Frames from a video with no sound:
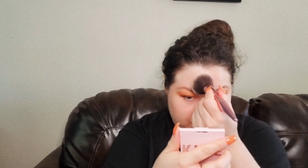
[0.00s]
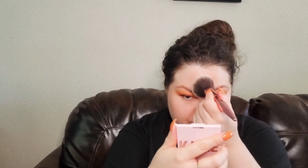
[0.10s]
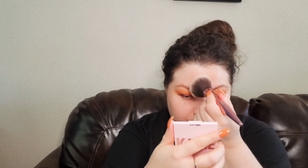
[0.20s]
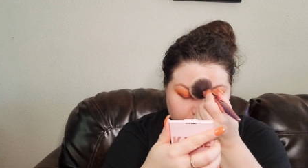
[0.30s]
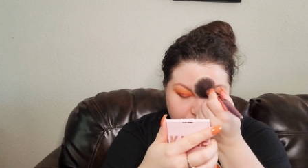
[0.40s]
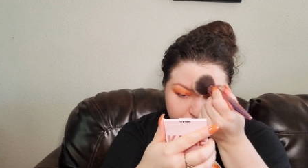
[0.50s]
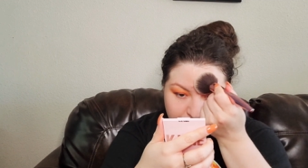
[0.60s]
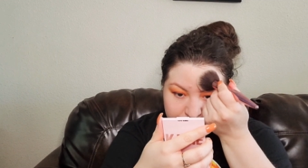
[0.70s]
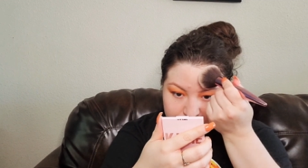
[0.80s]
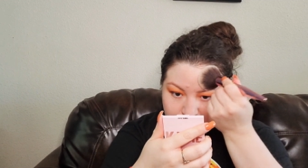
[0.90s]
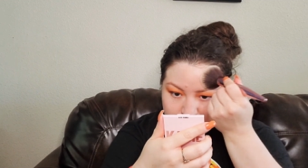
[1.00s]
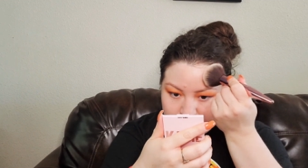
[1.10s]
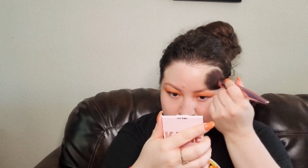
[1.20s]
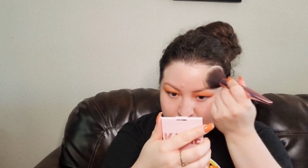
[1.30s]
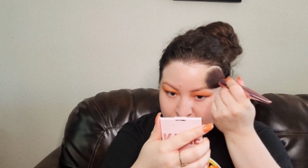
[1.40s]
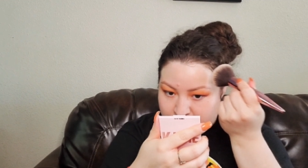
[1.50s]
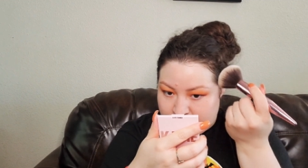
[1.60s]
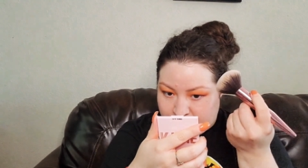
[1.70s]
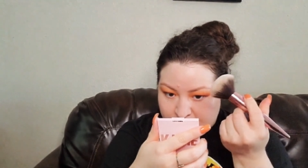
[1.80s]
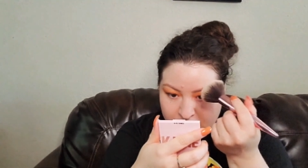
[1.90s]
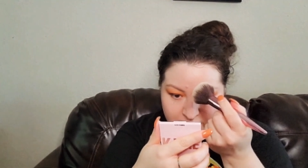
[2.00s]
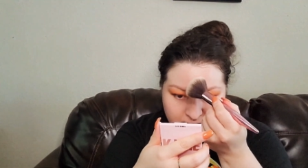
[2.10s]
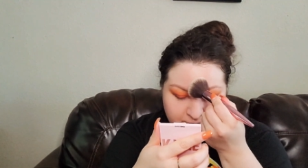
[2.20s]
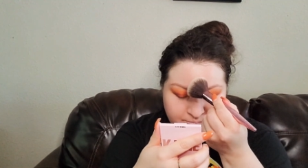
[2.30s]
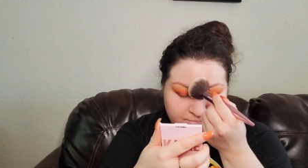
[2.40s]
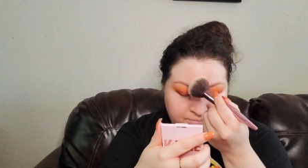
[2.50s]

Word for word: to go to grocery store um,